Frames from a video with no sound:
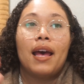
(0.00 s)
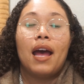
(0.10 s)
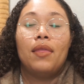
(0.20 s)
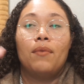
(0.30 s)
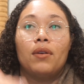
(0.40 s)

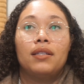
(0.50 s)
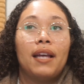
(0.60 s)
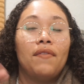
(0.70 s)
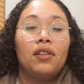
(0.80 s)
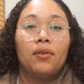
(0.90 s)
And then we're
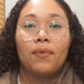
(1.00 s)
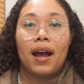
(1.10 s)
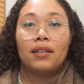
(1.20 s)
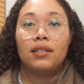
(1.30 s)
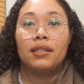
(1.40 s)
saving the
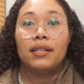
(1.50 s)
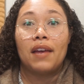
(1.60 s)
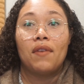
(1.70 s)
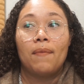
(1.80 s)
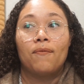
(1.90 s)
rest to
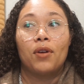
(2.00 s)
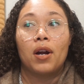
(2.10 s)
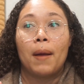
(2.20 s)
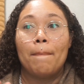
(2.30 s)
save up for